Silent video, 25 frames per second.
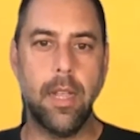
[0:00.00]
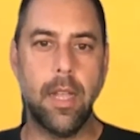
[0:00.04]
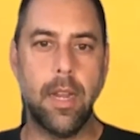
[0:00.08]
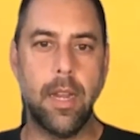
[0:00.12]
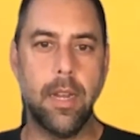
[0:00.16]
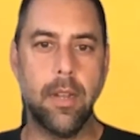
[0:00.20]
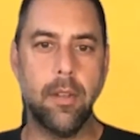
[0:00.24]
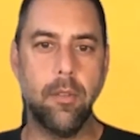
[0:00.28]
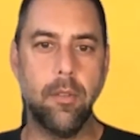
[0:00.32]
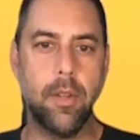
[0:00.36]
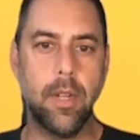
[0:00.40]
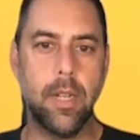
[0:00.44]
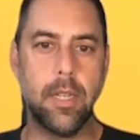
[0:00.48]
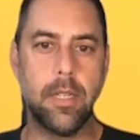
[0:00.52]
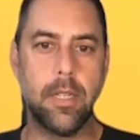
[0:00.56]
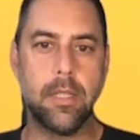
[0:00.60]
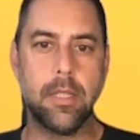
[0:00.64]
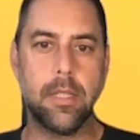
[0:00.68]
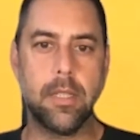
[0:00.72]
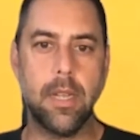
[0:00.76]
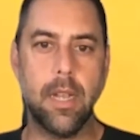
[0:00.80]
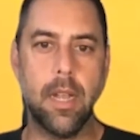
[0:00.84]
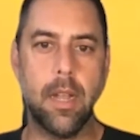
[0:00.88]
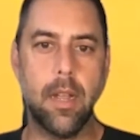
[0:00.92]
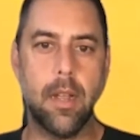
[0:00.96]
And it
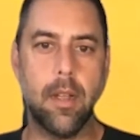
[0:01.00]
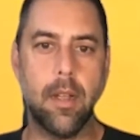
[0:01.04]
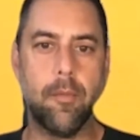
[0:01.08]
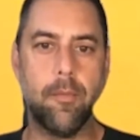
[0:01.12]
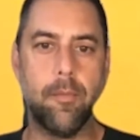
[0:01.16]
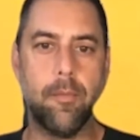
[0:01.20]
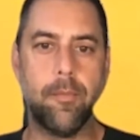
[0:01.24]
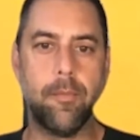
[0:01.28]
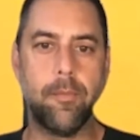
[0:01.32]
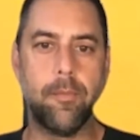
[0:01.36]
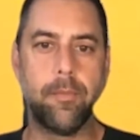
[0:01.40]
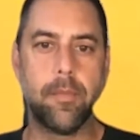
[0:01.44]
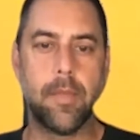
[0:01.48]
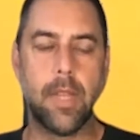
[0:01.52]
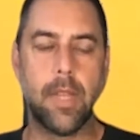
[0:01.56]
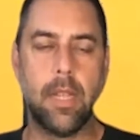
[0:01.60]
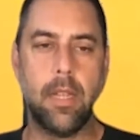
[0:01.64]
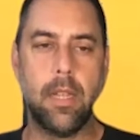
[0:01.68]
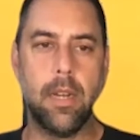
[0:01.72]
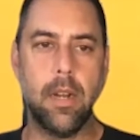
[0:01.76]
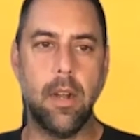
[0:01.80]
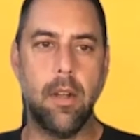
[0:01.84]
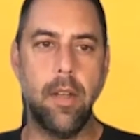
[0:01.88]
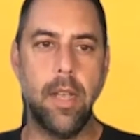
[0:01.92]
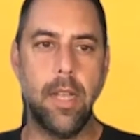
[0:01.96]
was,
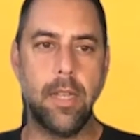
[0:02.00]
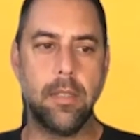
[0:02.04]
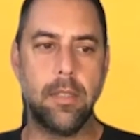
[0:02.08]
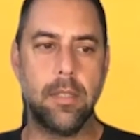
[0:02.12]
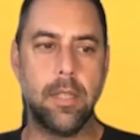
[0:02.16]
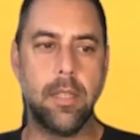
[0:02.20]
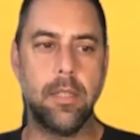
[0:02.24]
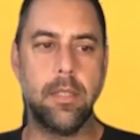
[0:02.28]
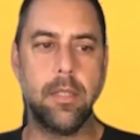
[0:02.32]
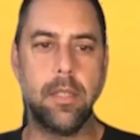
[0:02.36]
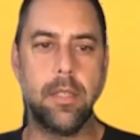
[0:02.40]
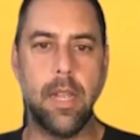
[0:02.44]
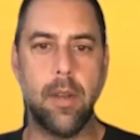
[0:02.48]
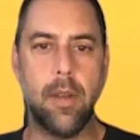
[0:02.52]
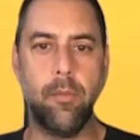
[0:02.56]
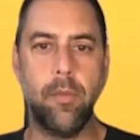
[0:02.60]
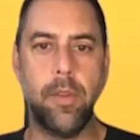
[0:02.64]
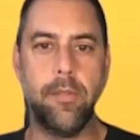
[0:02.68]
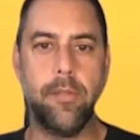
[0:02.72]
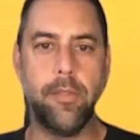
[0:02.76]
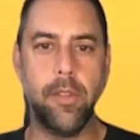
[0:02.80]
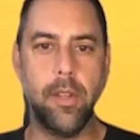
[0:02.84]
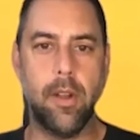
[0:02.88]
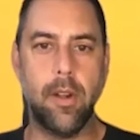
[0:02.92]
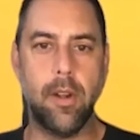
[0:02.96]
and since then
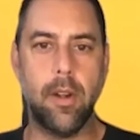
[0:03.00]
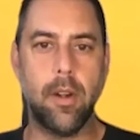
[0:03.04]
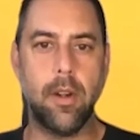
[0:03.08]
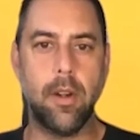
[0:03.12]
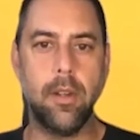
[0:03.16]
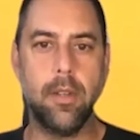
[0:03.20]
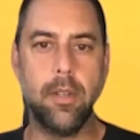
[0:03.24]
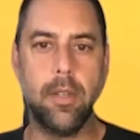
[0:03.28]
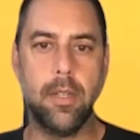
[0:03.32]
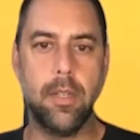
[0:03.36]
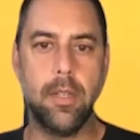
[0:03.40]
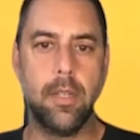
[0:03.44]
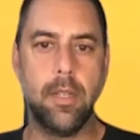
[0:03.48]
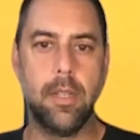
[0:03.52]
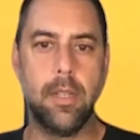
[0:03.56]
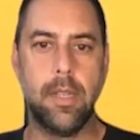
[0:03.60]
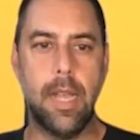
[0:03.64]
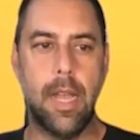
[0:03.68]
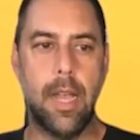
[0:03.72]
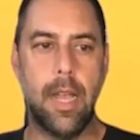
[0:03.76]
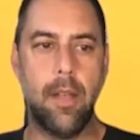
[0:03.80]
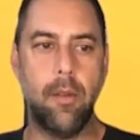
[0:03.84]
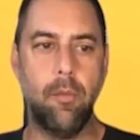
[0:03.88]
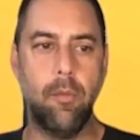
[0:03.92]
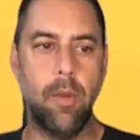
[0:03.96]
we've learned
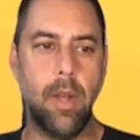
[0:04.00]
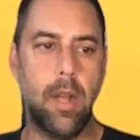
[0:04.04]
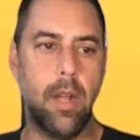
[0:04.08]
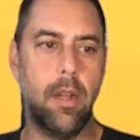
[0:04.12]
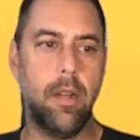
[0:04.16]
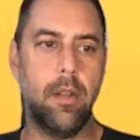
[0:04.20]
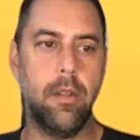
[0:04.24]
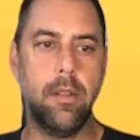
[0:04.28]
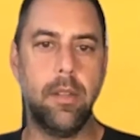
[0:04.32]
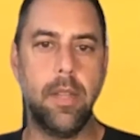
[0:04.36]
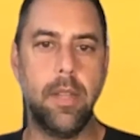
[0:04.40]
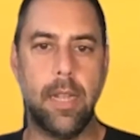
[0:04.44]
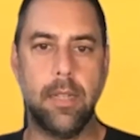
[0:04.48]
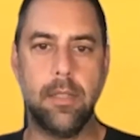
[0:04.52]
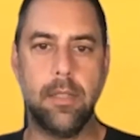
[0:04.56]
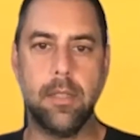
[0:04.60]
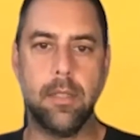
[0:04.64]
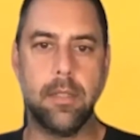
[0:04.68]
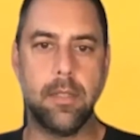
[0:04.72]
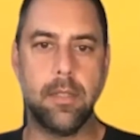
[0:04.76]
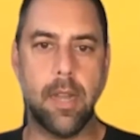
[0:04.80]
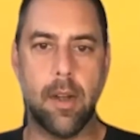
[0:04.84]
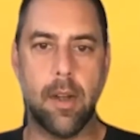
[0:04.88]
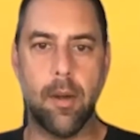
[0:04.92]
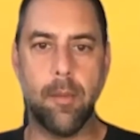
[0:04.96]
that, well, that's
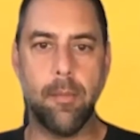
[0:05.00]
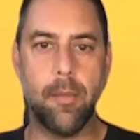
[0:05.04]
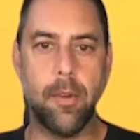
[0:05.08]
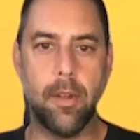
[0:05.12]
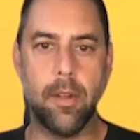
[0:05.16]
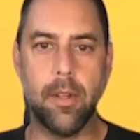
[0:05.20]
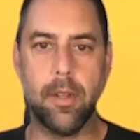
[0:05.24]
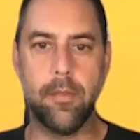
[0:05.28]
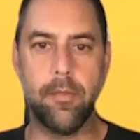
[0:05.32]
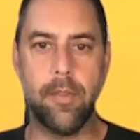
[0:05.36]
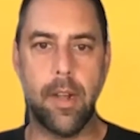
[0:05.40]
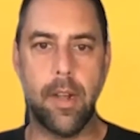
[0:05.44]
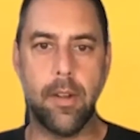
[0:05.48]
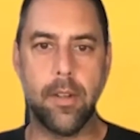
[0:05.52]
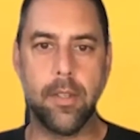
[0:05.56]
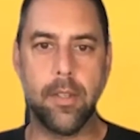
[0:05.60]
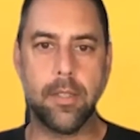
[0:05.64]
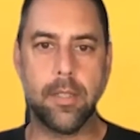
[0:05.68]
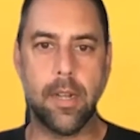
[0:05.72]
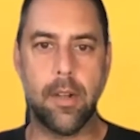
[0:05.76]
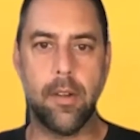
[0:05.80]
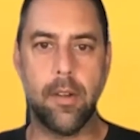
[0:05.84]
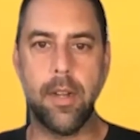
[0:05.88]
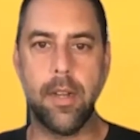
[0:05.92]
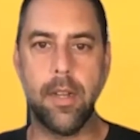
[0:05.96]
a terrible and very
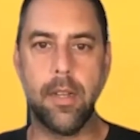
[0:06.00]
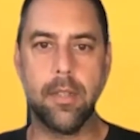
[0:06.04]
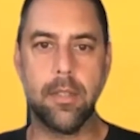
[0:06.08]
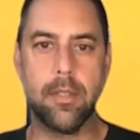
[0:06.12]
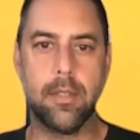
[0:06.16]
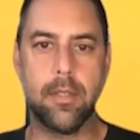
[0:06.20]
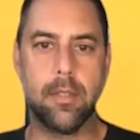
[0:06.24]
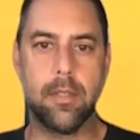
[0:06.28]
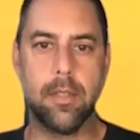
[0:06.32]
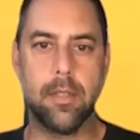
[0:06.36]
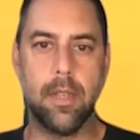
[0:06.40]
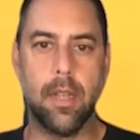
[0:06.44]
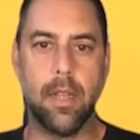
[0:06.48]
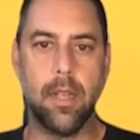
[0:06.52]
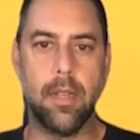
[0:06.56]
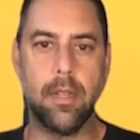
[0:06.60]
serious